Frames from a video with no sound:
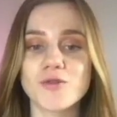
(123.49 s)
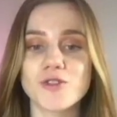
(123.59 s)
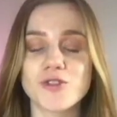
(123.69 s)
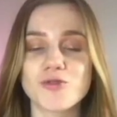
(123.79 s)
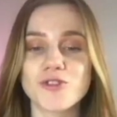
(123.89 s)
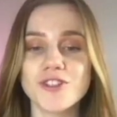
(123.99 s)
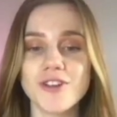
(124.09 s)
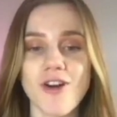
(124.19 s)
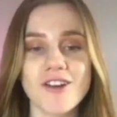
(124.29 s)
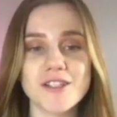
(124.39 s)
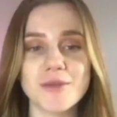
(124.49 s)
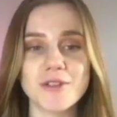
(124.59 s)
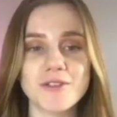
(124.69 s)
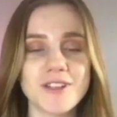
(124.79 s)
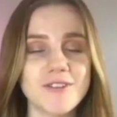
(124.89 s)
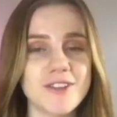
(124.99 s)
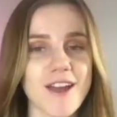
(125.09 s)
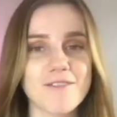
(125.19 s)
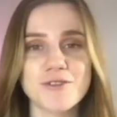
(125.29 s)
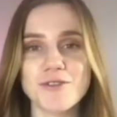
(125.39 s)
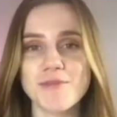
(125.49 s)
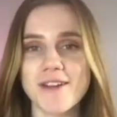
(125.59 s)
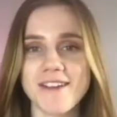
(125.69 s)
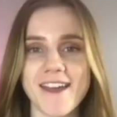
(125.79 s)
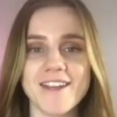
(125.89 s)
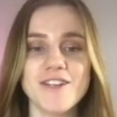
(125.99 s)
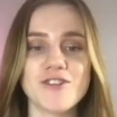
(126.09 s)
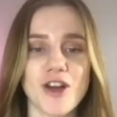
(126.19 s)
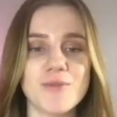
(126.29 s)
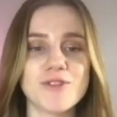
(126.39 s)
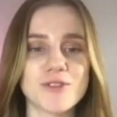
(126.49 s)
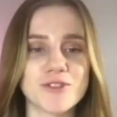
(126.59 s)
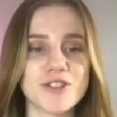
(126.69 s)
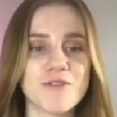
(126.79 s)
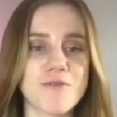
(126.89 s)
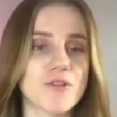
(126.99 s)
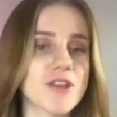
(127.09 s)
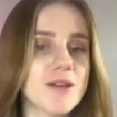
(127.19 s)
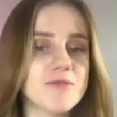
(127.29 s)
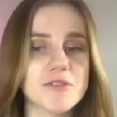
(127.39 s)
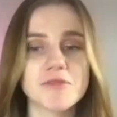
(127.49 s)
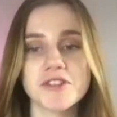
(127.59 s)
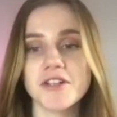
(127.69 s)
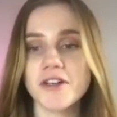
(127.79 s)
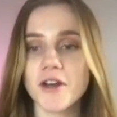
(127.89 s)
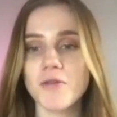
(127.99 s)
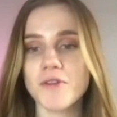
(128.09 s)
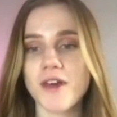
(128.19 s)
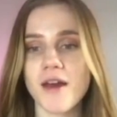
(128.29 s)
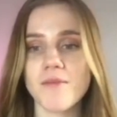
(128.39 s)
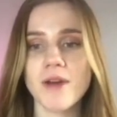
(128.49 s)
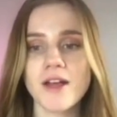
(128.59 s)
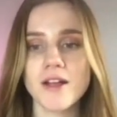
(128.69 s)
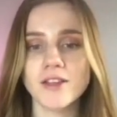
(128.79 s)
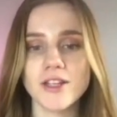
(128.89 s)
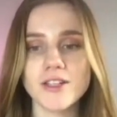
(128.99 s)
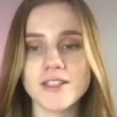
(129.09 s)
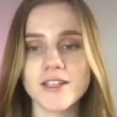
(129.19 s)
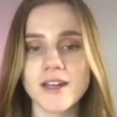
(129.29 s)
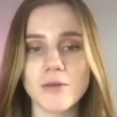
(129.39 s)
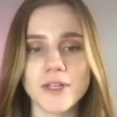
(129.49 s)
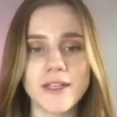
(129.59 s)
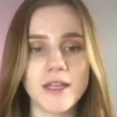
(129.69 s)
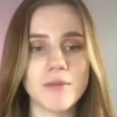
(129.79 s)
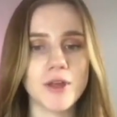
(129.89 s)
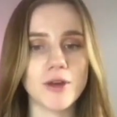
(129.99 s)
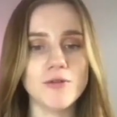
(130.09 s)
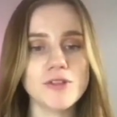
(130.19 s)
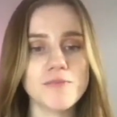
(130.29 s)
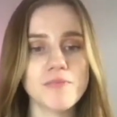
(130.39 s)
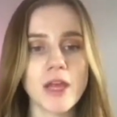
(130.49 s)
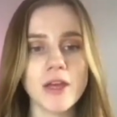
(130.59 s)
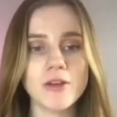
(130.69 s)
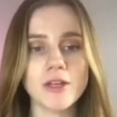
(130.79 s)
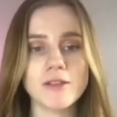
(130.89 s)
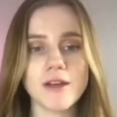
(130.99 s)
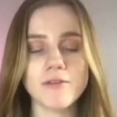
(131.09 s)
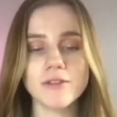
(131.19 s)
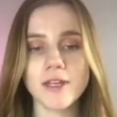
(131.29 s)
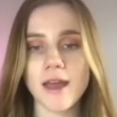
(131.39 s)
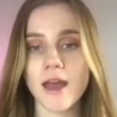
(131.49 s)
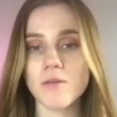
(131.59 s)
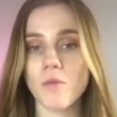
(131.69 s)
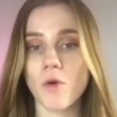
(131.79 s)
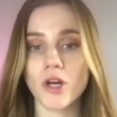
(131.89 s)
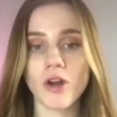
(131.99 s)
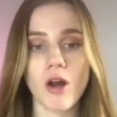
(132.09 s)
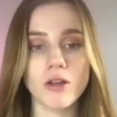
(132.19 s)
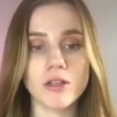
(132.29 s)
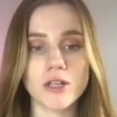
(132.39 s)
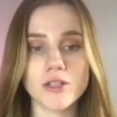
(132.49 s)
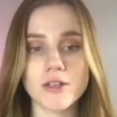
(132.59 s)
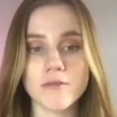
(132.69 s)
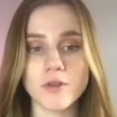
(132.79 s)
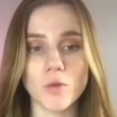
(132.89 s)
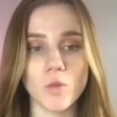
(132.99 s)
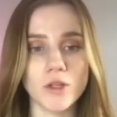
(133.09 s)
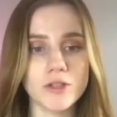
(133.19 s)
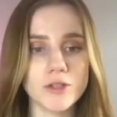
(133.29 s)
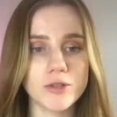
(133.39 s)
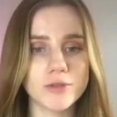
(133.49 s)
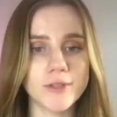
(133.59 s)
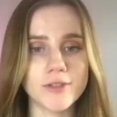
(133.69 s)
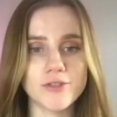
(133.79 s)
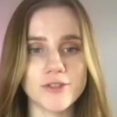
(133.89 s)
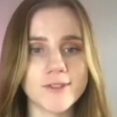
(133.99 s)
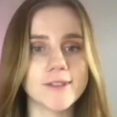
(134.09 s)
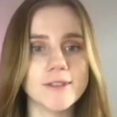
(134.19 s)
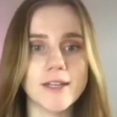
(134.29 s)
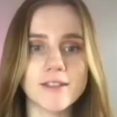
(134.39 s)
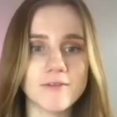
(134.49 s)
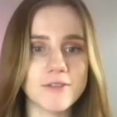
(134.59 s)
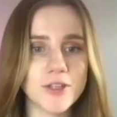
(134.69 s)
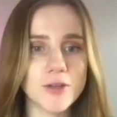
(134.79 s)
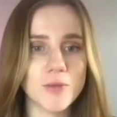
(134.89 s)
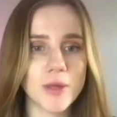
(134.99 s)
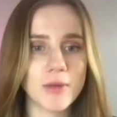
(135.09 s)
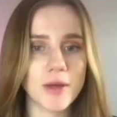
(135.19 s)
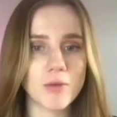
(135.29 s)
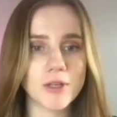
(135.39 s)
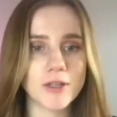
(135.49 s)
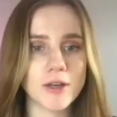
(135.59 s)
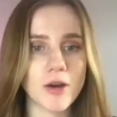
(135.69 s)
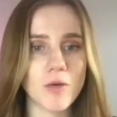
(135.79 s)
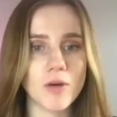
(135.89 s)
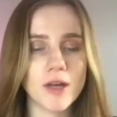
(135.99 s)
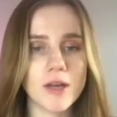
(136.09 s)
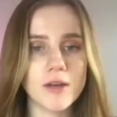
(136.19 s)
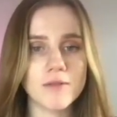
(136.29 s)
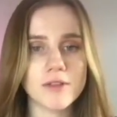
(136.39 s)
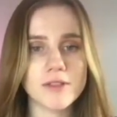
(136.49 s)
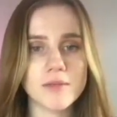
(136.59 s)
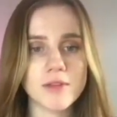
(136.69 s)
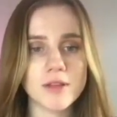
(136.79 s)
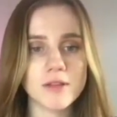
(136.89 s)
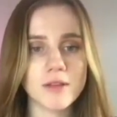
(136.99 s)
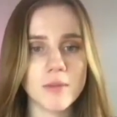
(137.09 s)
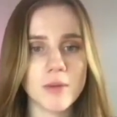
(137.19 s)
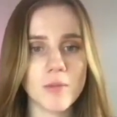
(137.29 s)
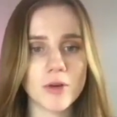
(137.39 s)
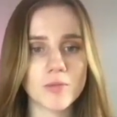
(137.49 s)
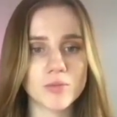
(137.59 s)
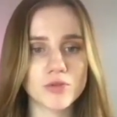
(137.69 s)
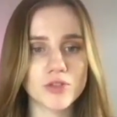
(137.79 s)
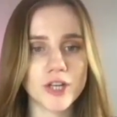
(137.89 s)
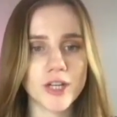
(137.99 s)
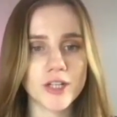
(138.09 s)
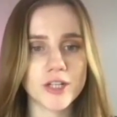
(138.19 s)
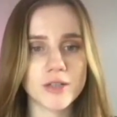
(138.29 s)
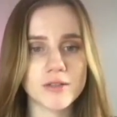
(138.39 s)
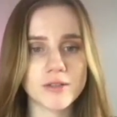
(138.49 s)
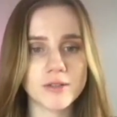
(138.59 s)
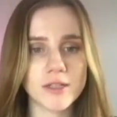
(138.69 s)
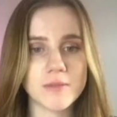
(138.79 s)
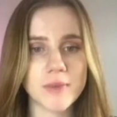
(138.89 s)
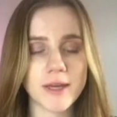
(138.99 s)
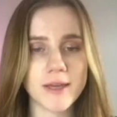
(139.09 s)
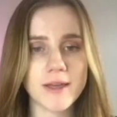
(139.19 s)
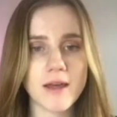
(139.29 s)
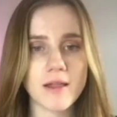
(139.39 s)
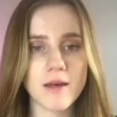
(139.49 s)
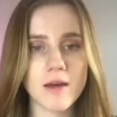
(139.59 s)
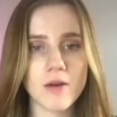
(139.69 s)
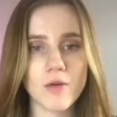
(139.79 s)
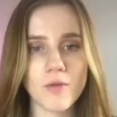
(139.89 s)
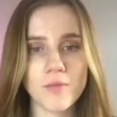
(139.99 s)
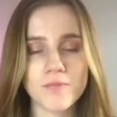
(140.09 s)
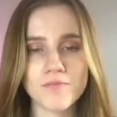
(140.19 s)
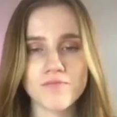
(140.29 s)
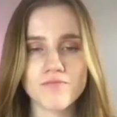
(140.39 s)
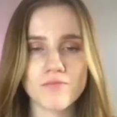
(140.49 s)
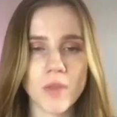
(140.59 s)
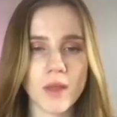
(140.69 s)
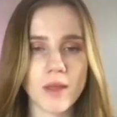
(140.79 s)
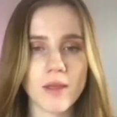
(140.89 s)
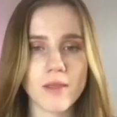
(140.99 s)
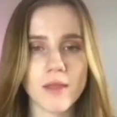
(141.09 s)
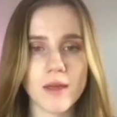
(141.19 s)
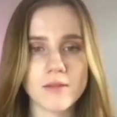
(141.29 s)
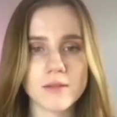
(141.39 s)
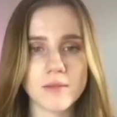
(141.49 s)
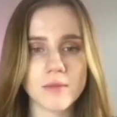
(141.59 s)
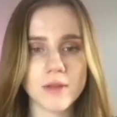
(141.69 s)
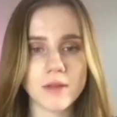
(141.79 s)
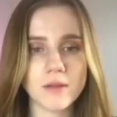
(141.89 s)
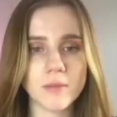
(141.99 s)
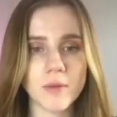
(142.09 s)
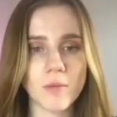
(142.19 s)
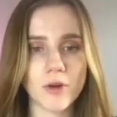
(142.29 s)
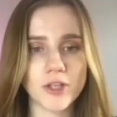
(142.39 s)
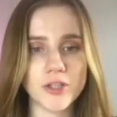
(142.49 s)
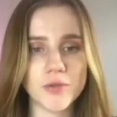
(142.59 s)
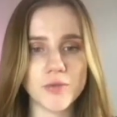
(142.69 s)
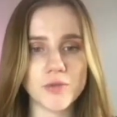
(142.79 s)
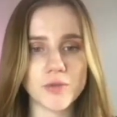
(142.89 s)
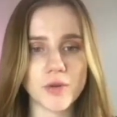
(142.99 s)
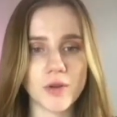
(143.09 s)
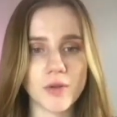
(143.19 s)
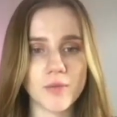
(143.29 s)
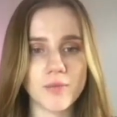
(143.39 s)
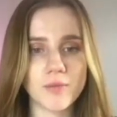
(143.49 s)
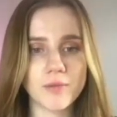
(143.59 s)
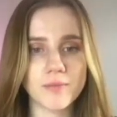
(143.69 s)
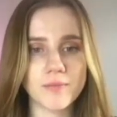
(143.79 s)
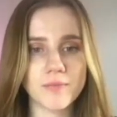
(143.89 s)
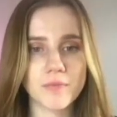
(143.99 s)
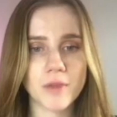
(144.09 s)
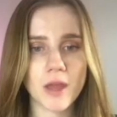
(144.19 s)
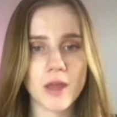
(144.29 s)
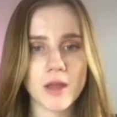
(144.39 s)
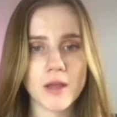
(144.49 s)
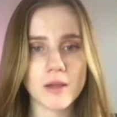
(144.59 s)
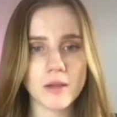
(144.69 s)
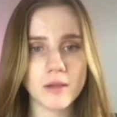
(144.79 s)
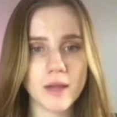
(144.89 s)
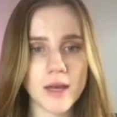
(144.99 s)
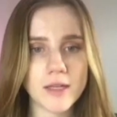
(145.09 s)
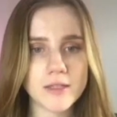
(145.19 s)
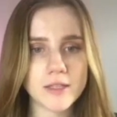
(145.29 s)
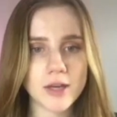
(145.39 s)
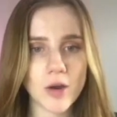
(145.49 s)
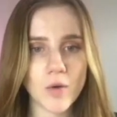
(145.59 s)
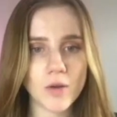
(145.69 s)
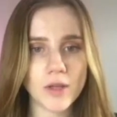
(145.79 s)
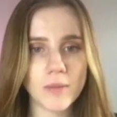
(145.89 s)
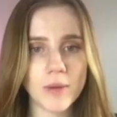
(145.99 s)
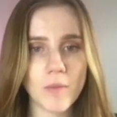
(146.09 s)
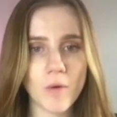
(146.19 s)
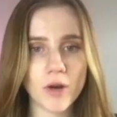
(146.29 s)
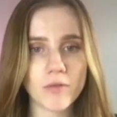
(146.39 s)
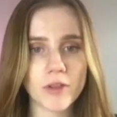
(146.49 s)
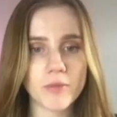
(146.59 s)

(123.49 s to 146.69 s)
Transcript: which is really awesome. You don't even have to spend any time searching for them. So I'm just gonna go with them. Looks good, I wanna keep those. You can definitely add more colors if you want to. Let's just select a few. Maybe I wanna go with something a little bit more brighter. So let's pick yellow and then something a little bit more neutral. Let's go a little bit more with